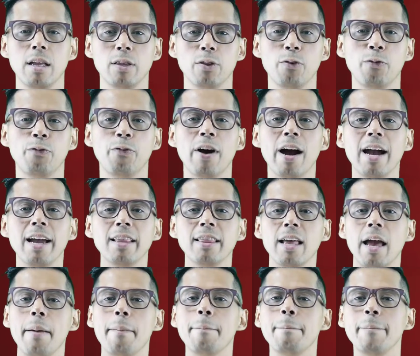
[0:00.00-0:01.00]
to
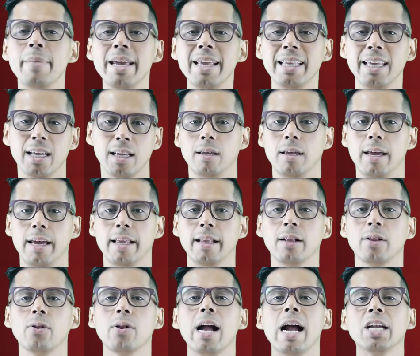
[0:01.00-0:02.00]
find meaning
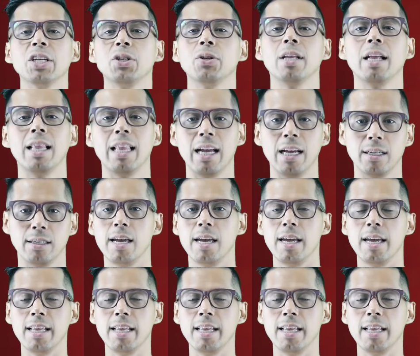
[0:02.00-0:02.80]
and rationalize